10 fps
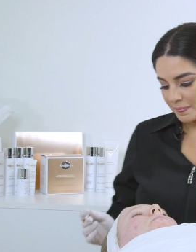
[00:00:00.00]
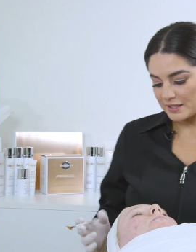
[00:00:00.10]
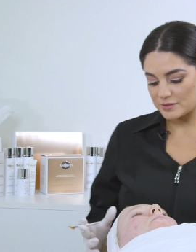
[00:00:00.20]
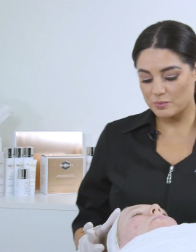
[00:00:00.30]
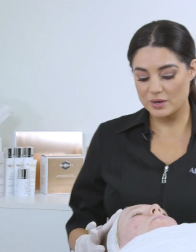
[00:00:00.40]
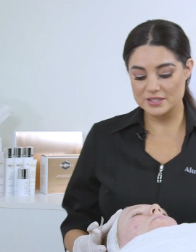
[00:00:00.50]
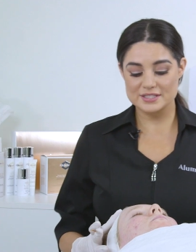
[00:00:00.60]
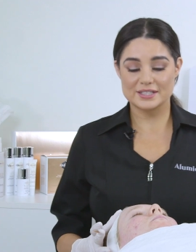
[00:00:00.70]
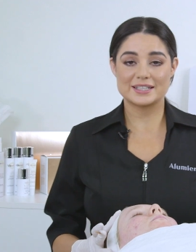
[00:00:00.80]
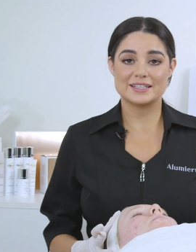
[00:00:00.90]
as one is
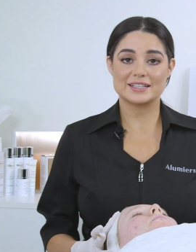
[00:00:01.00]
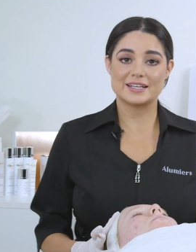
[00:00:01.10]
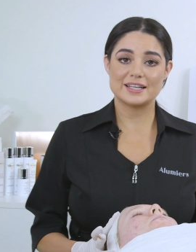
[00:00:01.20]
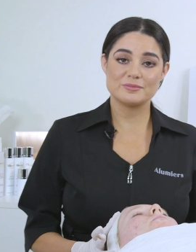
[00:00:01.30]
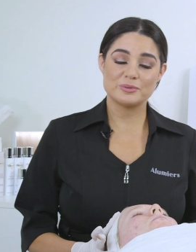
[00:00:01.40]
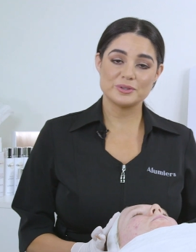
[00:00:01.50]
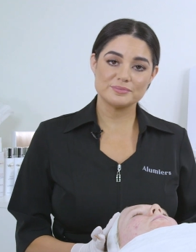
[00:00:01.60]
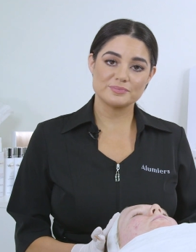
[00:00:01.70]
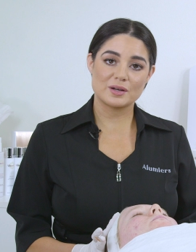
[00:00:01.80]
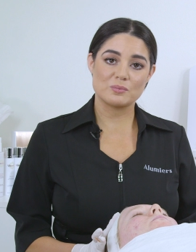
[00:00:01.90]
the clinical endpoint
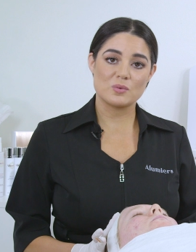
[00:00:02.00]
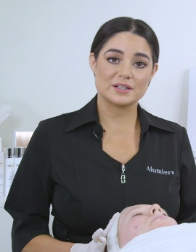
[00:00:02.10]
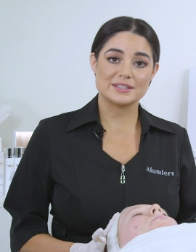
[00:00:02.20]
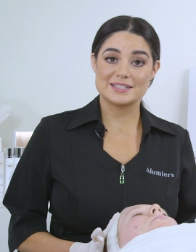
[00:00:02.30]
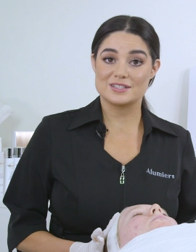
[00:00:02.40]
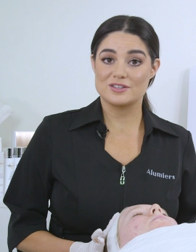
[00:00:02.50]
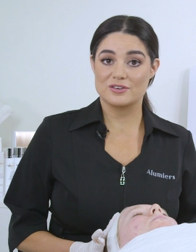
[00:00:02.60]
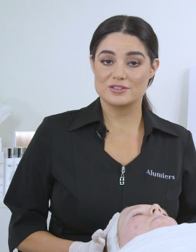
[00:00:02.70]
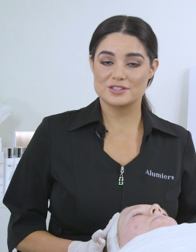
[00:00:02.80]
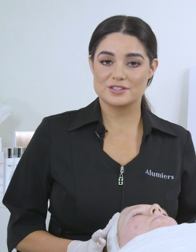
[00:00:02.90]
and one is
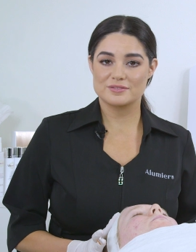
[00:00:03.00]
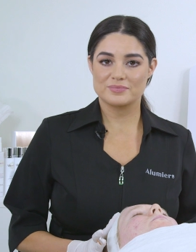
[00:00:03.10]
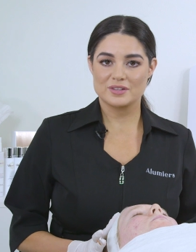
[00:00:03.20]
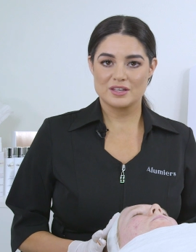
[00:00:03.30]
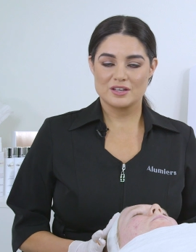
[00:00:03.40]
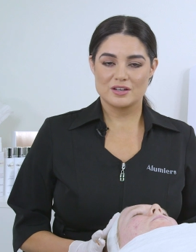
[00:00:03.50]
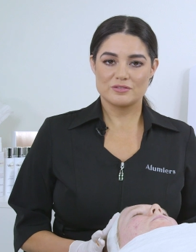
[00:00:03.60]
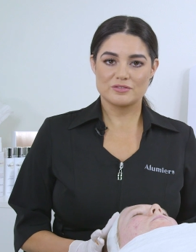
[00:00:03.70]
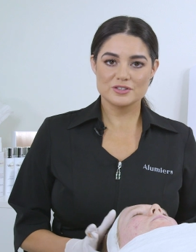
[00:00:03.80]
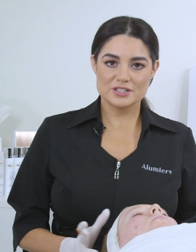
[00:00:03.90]
not.
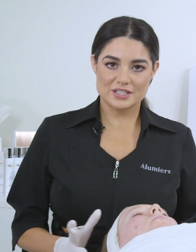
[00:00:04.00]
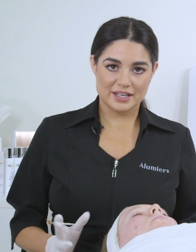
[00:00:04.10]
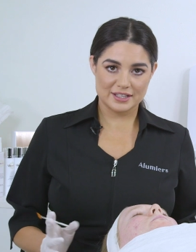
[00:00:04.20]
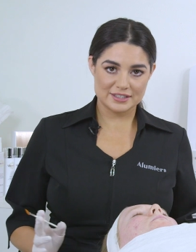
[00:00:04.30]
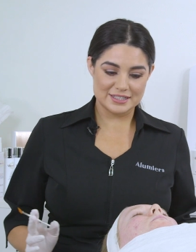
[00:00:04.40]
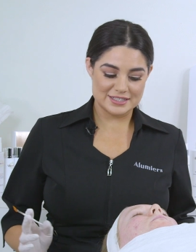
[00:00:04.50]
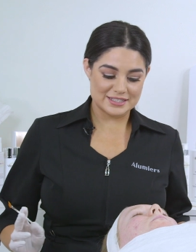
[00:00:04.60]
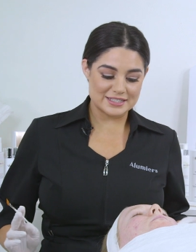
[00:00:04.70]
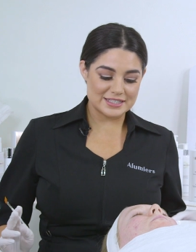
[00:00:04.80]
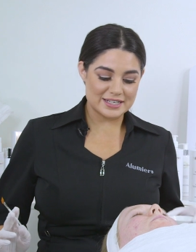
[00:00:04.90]
Frosting is
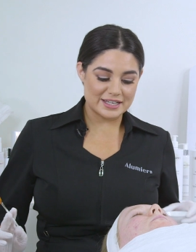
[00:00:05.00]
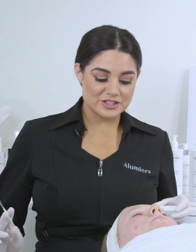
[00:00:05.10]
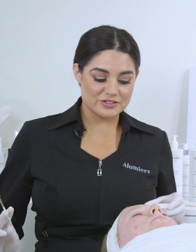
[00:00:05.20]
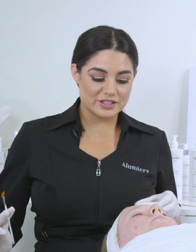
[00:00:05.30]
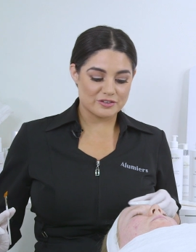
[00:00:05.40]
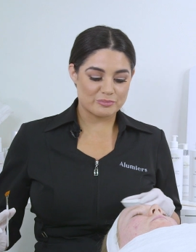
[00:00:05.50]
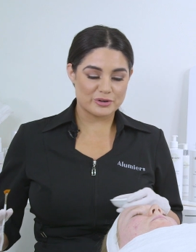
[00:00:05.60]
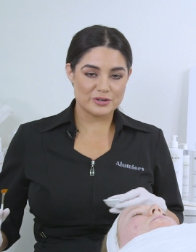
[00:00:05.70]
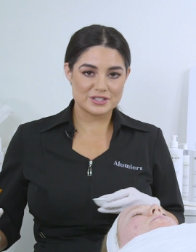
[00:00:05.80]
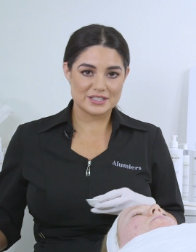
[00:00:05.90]
the denaturing of
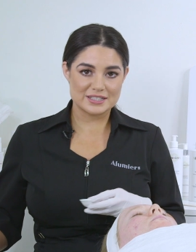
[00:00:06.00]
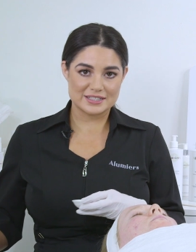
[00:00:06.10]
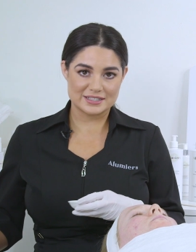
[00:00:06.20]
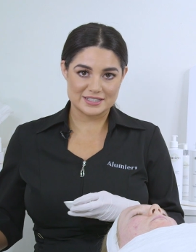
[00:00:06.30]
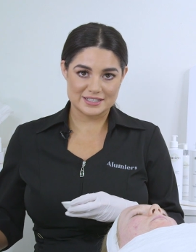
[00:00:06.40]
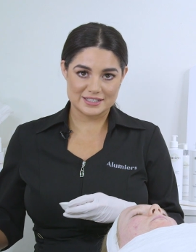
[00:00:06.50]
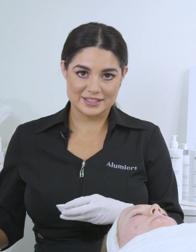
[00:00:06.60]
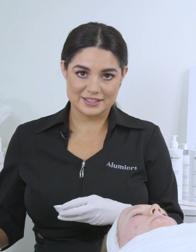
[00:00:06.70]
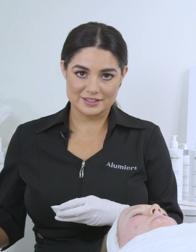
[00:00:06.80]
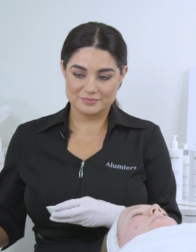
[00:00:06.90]
proteins in the
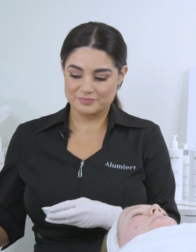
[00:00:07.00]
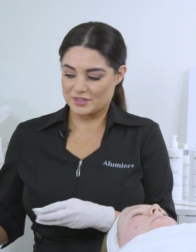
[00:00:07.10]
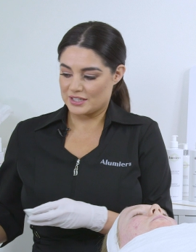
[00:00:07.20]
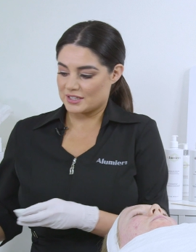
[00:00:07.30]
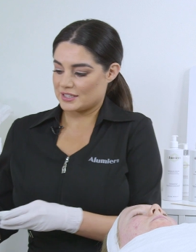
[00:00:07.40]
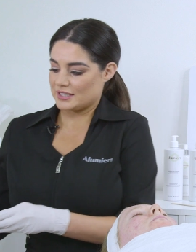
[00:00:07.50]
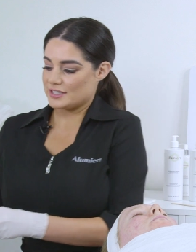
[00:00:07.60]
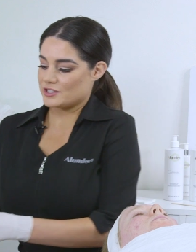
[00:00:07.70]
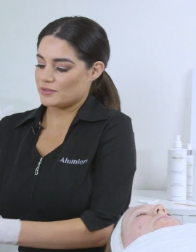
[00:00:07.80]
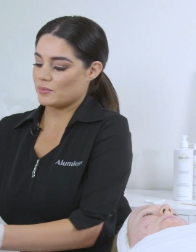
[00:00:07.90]
skin that
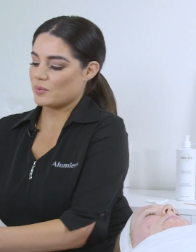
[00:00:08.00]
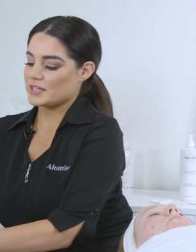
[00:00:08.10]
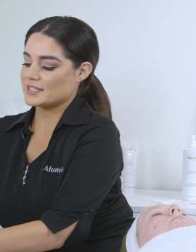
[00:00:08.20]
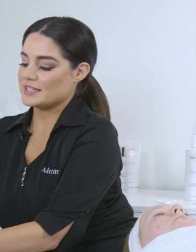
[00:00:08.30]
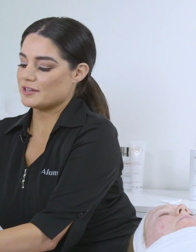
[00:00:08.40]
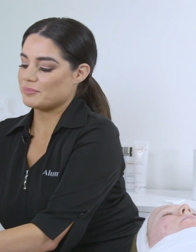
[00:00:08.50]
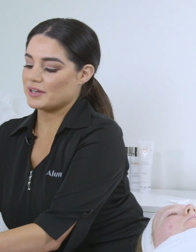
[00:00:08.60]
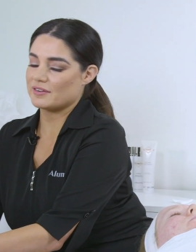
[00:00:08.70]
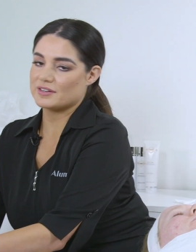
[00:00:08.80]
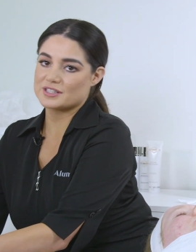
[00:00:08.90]
leads to a whitening
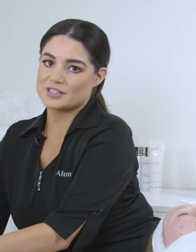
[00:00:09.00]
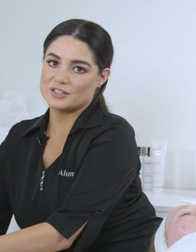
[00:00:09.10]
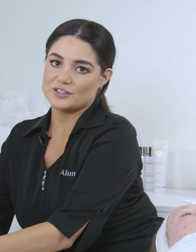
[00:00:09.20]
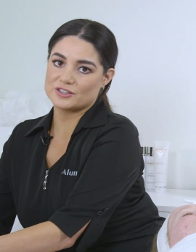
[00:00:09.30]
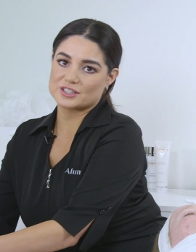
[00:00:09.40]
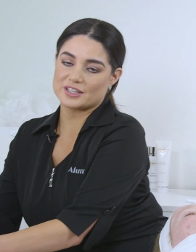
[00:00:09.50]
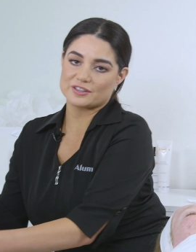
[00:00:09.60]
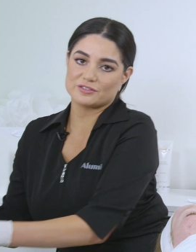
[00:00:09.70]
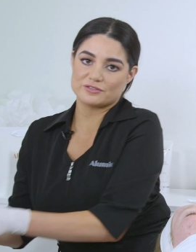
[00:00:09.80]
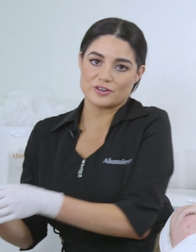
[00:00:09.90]
appearance that looks
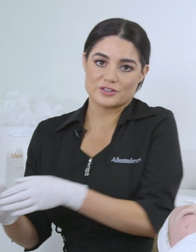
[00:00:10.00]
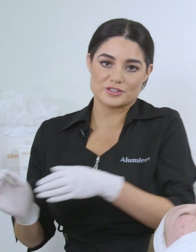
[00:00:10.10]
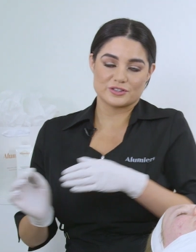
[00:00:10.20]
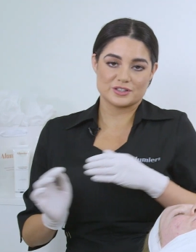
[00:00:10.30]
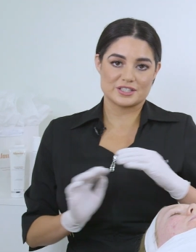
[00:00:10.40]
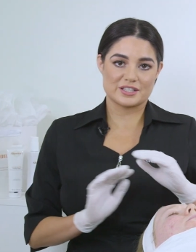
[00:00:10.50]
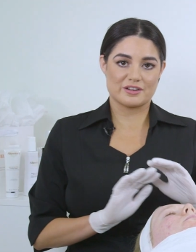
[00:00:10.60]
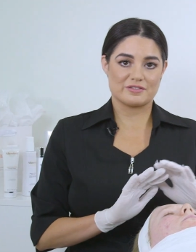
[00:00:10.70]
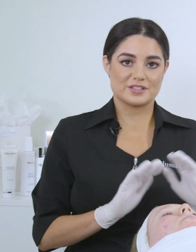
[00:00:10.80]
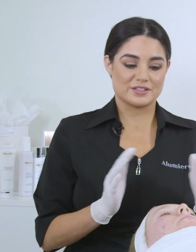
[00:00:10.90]
like frost on the
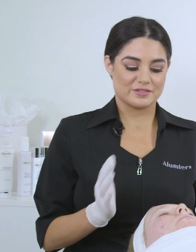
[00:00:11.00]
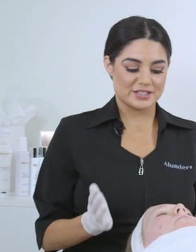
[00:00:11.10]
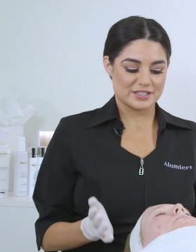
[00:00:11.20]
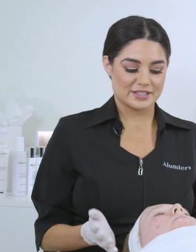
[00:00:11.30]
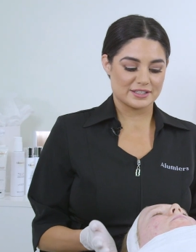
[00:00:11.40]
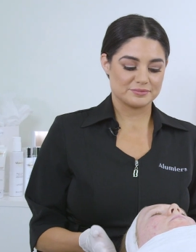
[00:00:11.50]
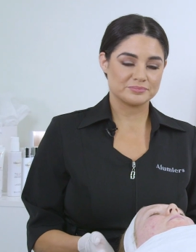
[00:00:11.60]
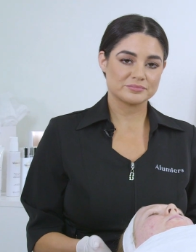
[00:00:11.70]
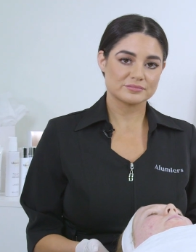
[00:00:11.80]
surface of the skin.